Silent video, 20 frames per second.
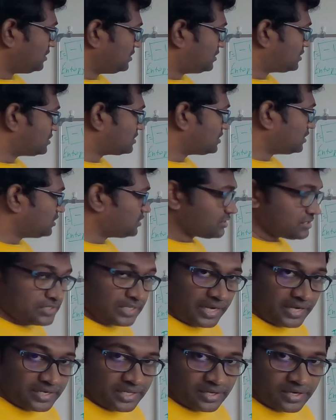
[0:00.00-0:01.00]
this is the
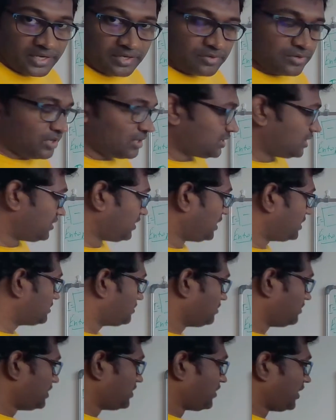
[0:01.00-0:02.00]
idea, right? You got it, right?
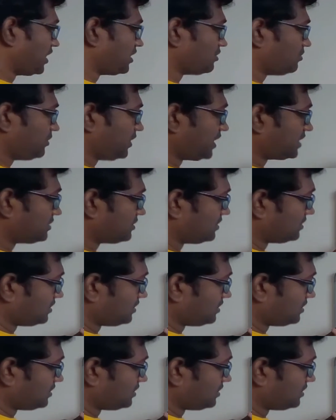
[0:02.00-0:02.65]
So you're trying to make